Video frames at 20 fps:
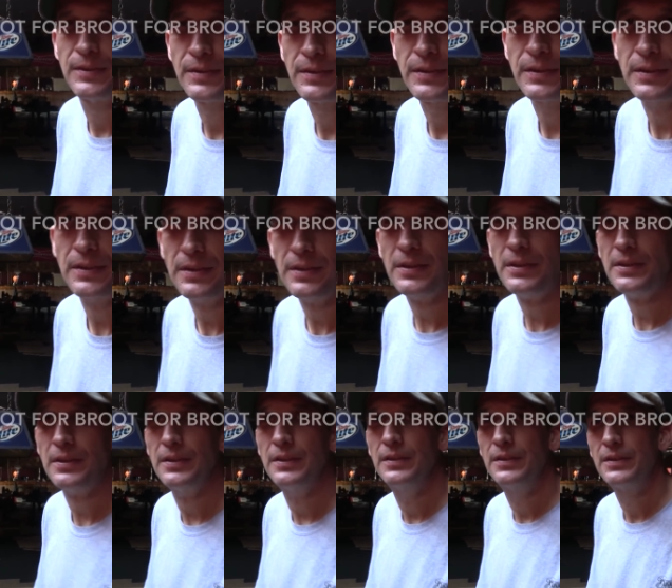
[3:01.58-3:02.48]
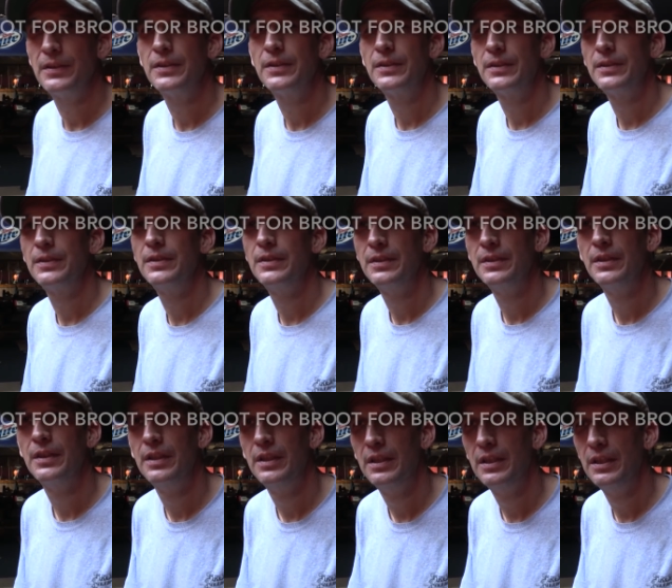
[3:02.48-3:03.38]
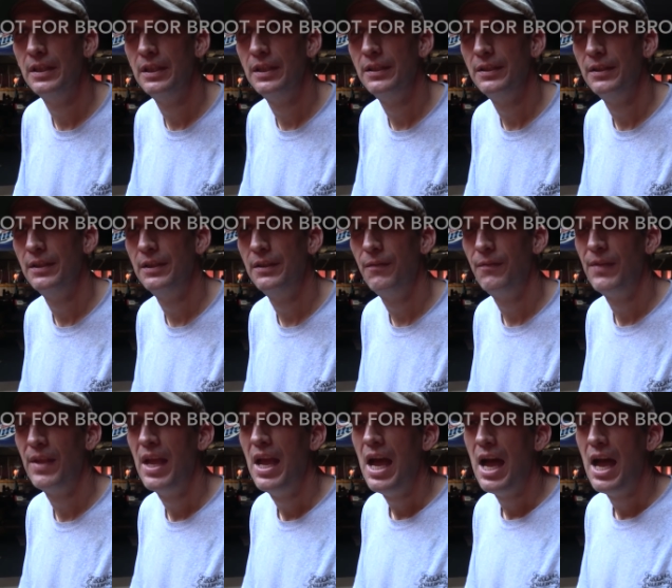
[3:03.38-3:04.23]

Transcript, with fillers: all your destruction here, and hopefully everything gets better